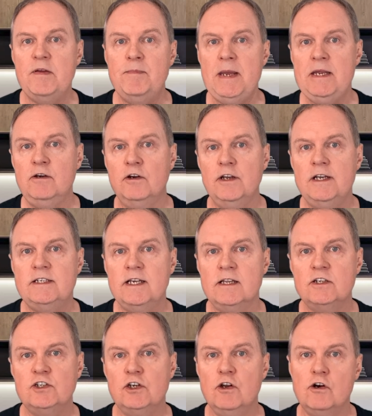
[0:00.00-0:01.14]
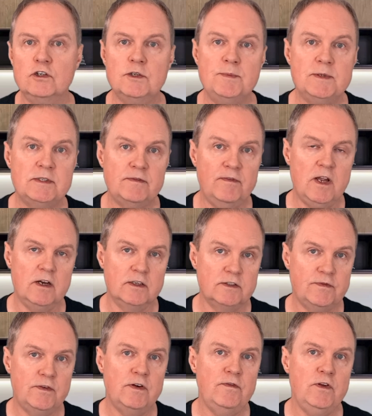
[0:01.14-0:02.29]
been on Intelligent Octopus Flux
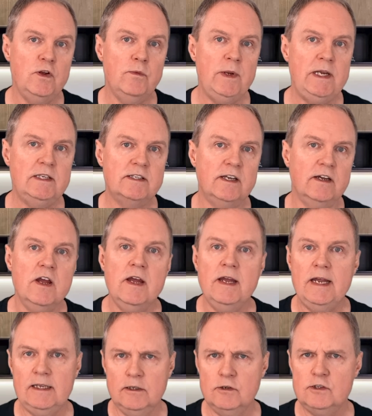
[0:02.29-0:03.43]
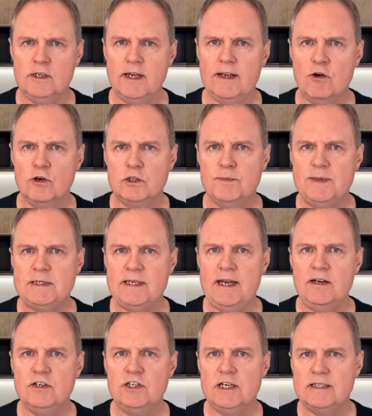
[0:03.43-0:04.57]
for a few weeks now, it looks like Octopus
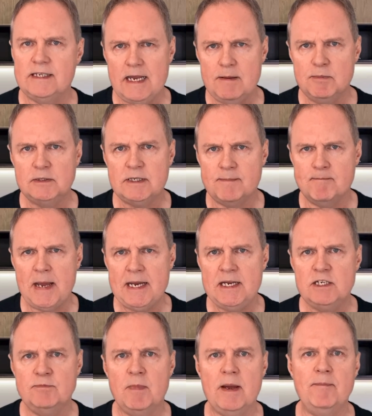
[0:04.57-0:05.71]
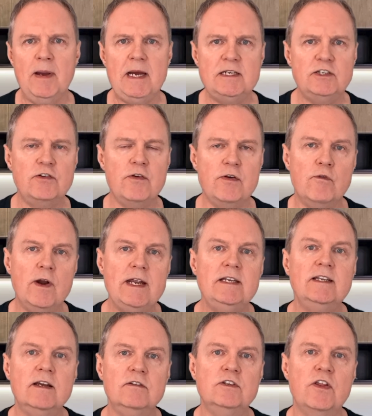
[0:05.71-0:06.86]
Energy is able to manage my battery right
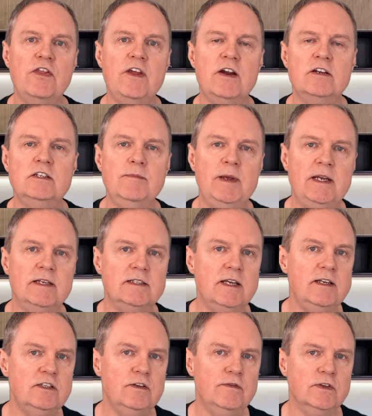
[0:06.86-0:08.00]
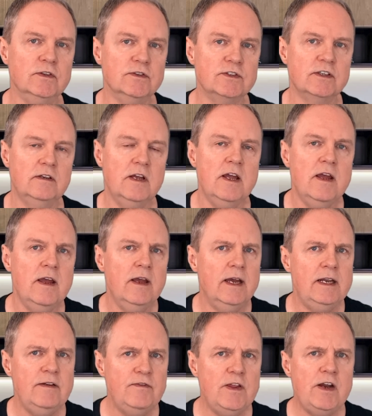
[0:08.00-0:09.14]
down to 30-minute intervals. And
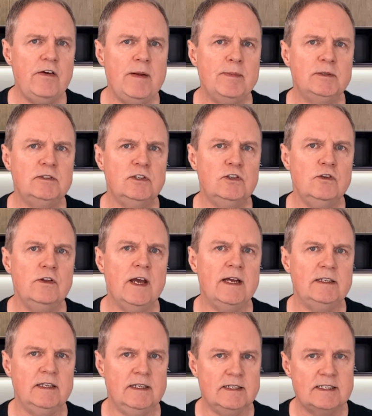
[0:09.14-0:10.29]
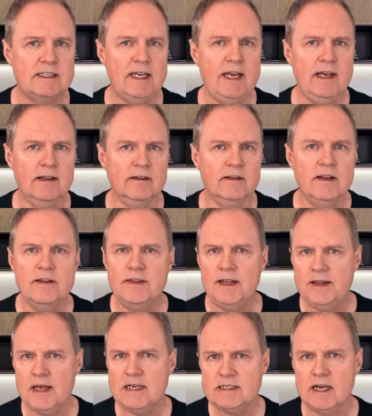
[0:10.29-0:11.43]
if they're able to do that at scale, then
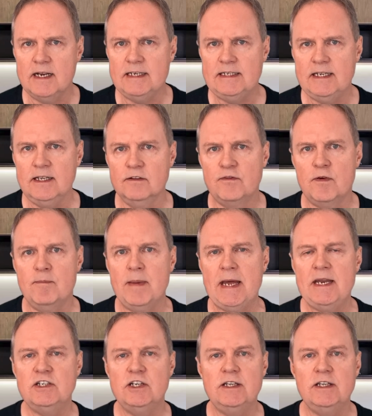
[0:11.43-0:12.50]
that's ideal for managing